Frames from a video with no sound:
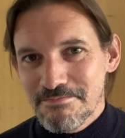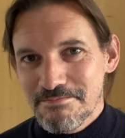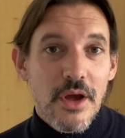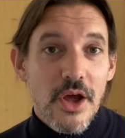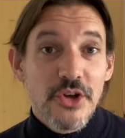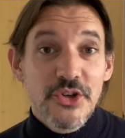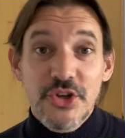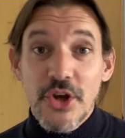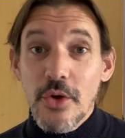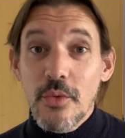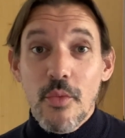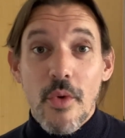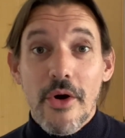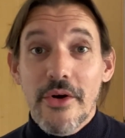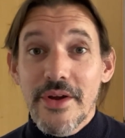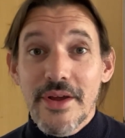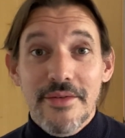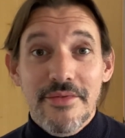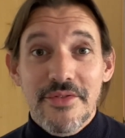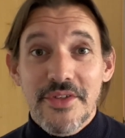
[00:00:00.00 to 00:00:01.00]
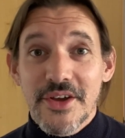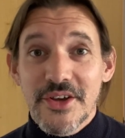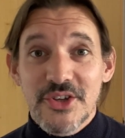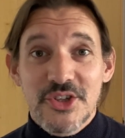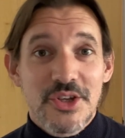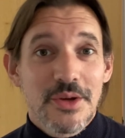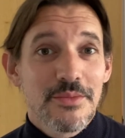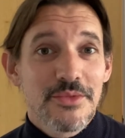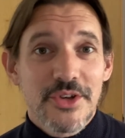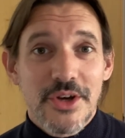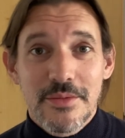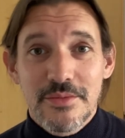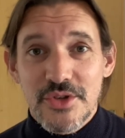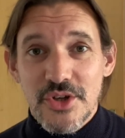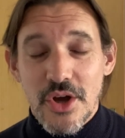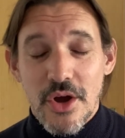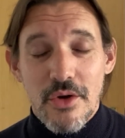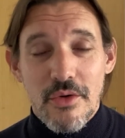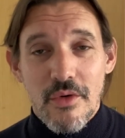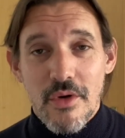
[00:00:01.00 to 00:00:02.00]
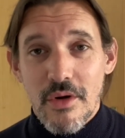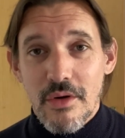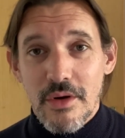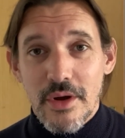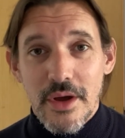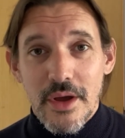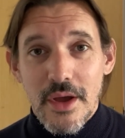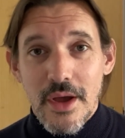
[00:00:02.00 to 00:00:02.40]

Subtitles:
And don't worry if things sometimes go wrong.